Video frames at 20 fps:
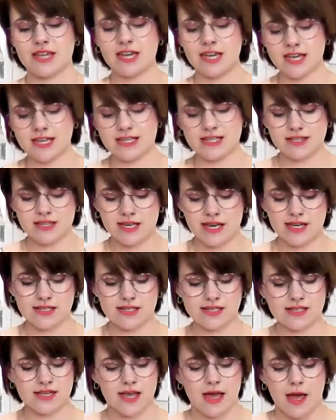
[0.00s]
It is
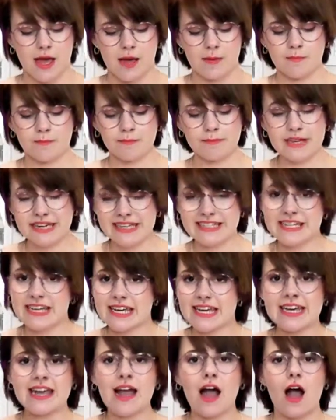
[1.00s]
this
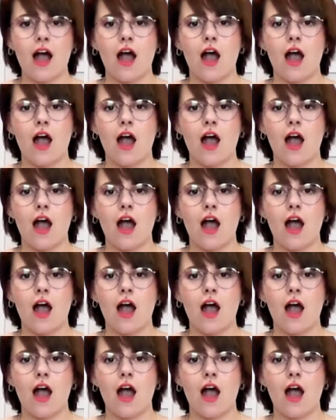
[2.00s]
midi